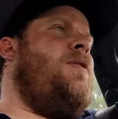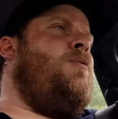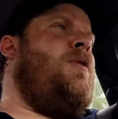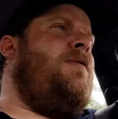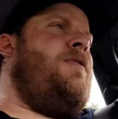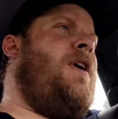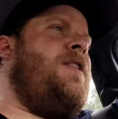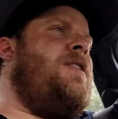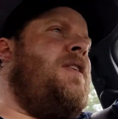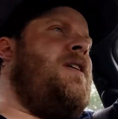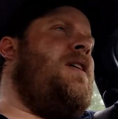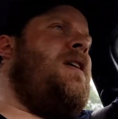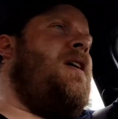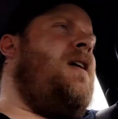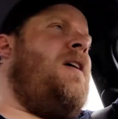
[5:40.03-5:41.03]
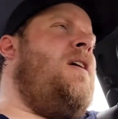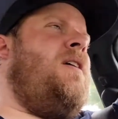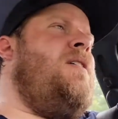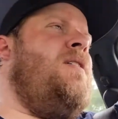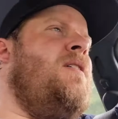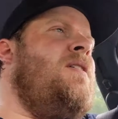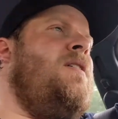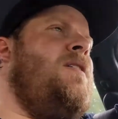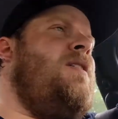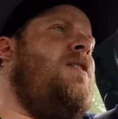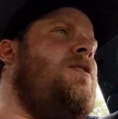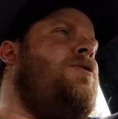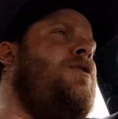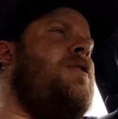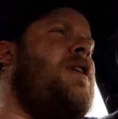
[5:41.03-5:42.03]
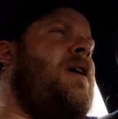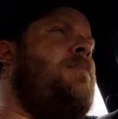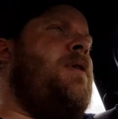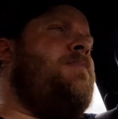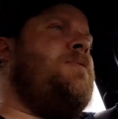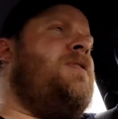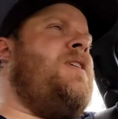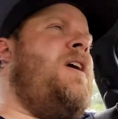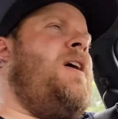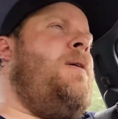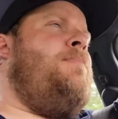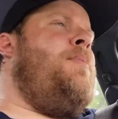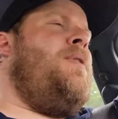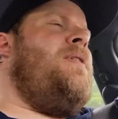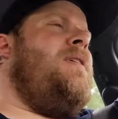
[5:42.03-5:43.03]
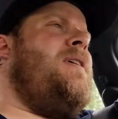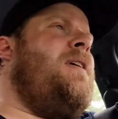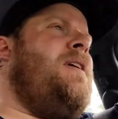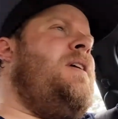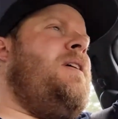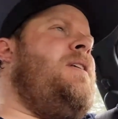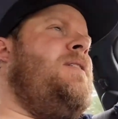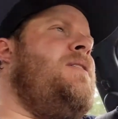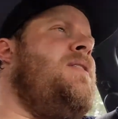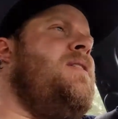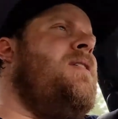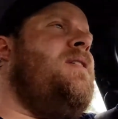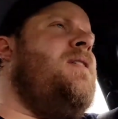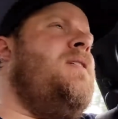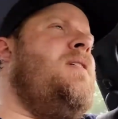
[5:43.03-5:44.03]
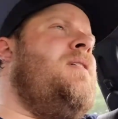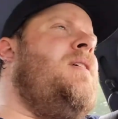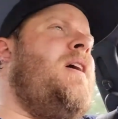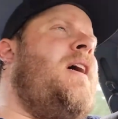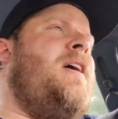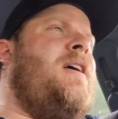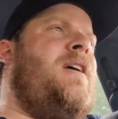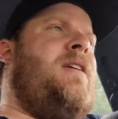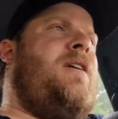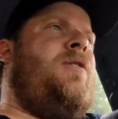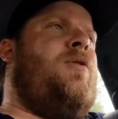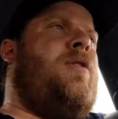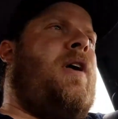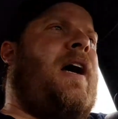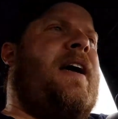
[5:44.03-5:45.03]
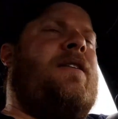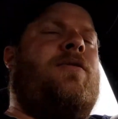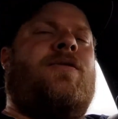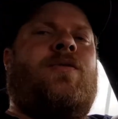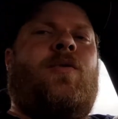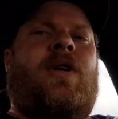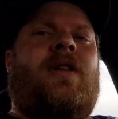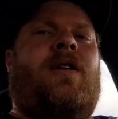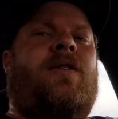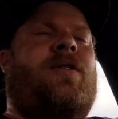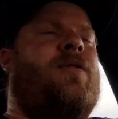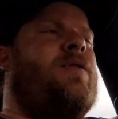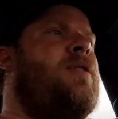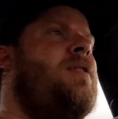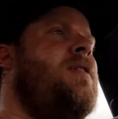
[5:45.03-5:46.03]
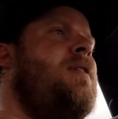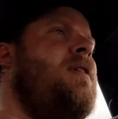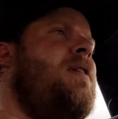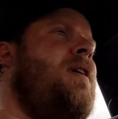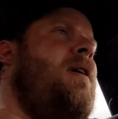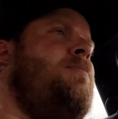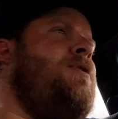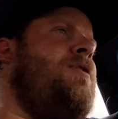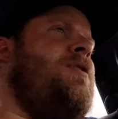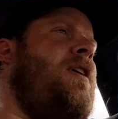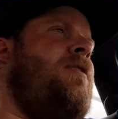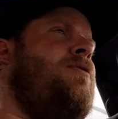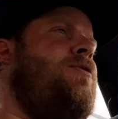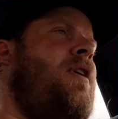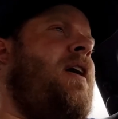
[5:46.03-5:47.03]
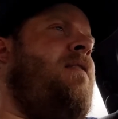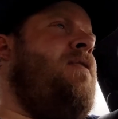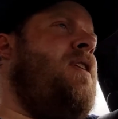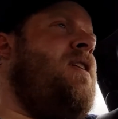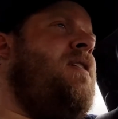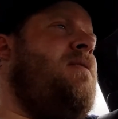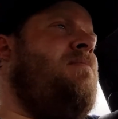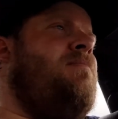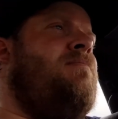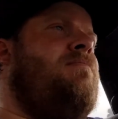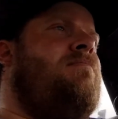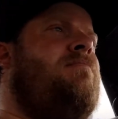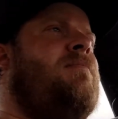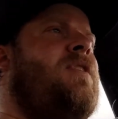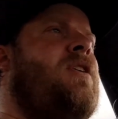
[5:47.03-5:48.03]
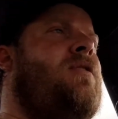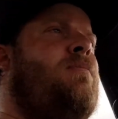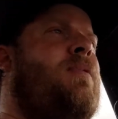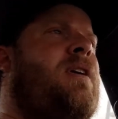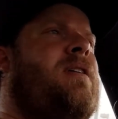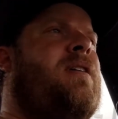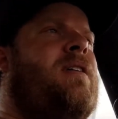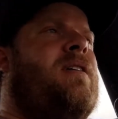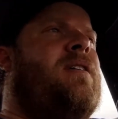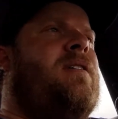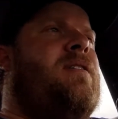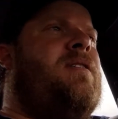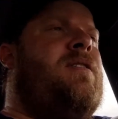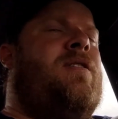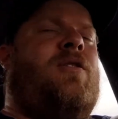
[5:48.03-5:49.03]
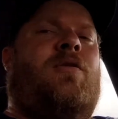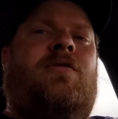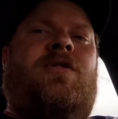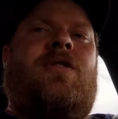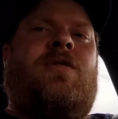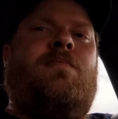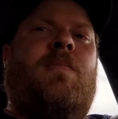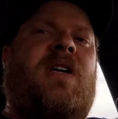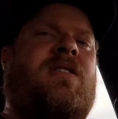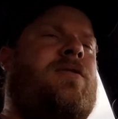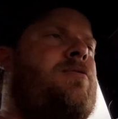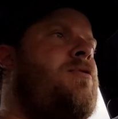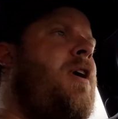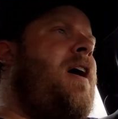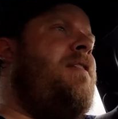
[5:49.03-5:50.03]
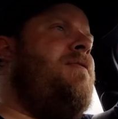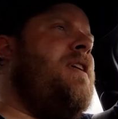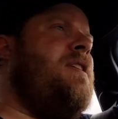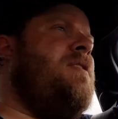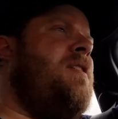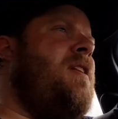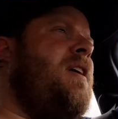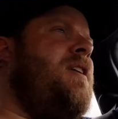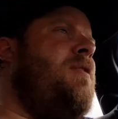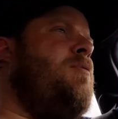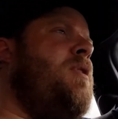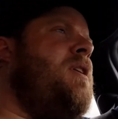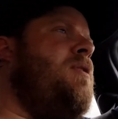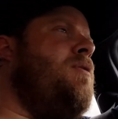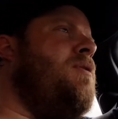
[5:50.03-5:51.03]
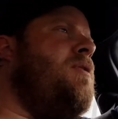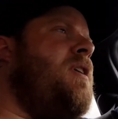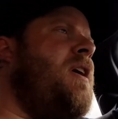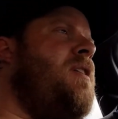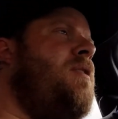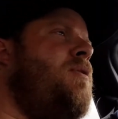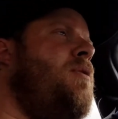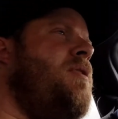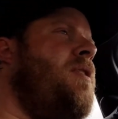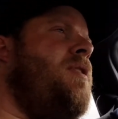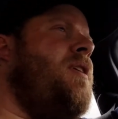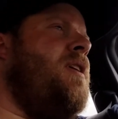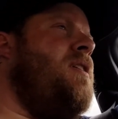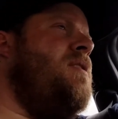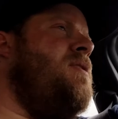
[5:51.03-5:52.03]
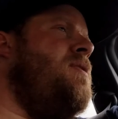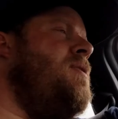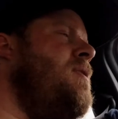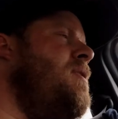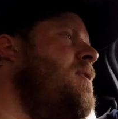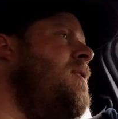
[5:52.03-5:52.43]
that we've let the engine come up to temp and got kind of all the idles relearned, I'm just out driving it, a little bit of, you know, just mixed driving to let it relearn kind of all the things,